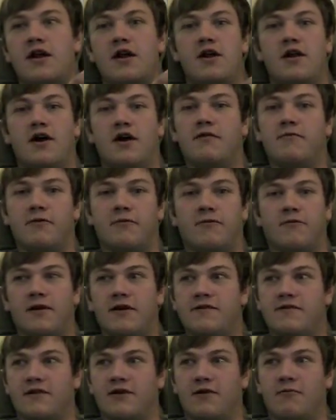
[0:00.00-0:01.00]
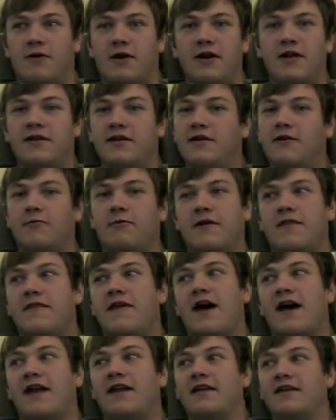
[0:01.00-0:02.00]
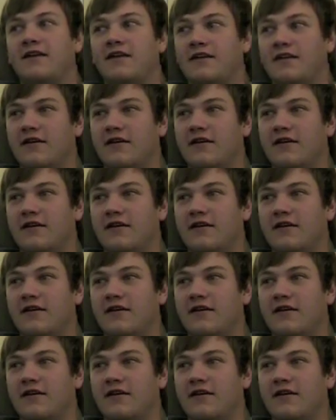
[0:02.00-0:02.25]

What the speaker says: None of your friends are going to want to deal with that.